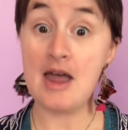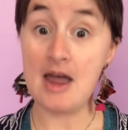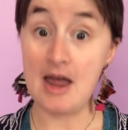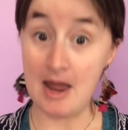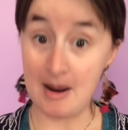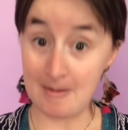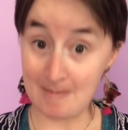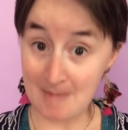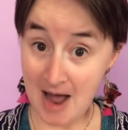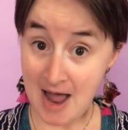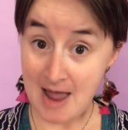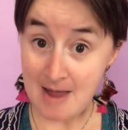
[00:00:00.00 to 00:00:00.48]

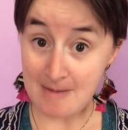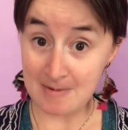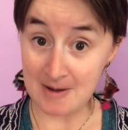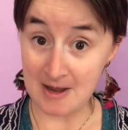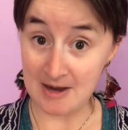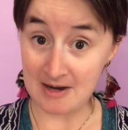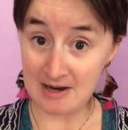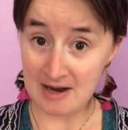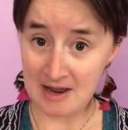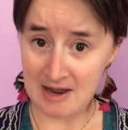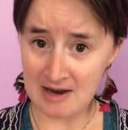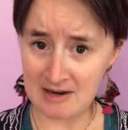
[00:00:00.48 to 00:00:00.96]
In my
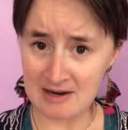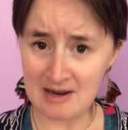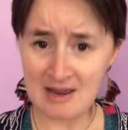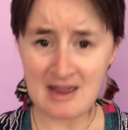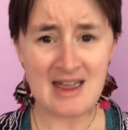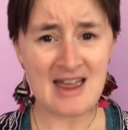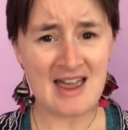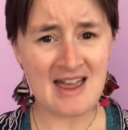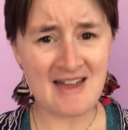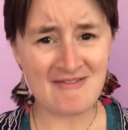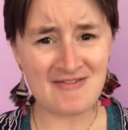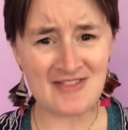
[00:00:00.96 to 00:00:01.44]
opinion,
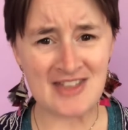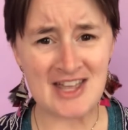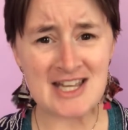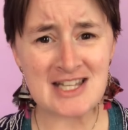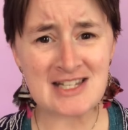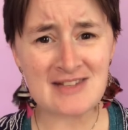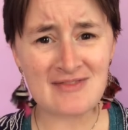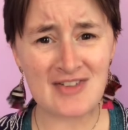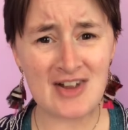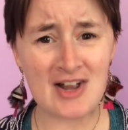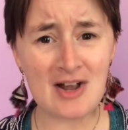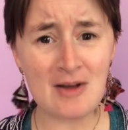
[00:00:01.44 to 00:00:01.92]
if
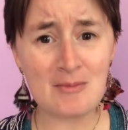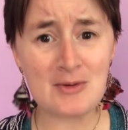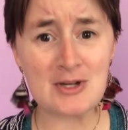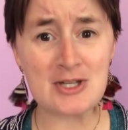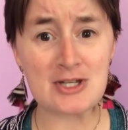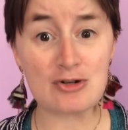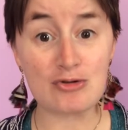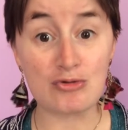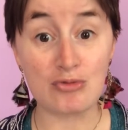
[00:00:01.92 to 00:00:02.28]
this film was